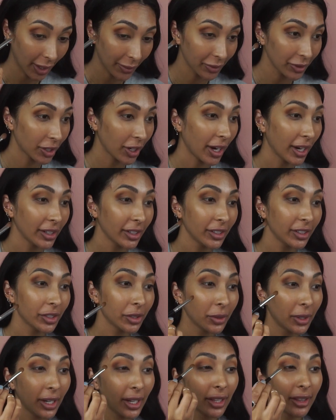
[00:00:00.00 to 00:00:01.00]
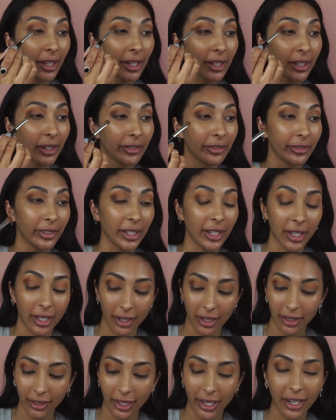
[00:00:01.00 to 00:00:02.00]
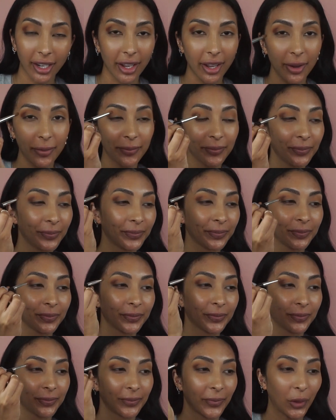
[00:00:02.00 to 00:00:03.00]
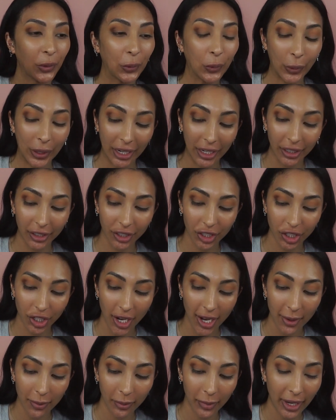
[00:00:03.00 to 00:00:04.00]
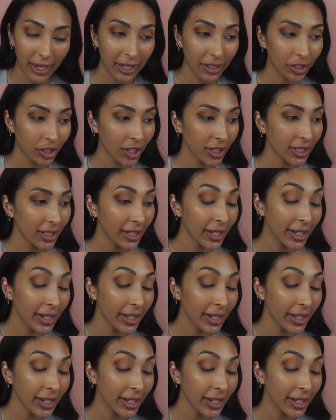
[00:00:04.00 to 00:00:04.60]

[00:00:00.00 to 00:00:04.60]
I'm trying to do it in like a V, in like a wing shape, but it just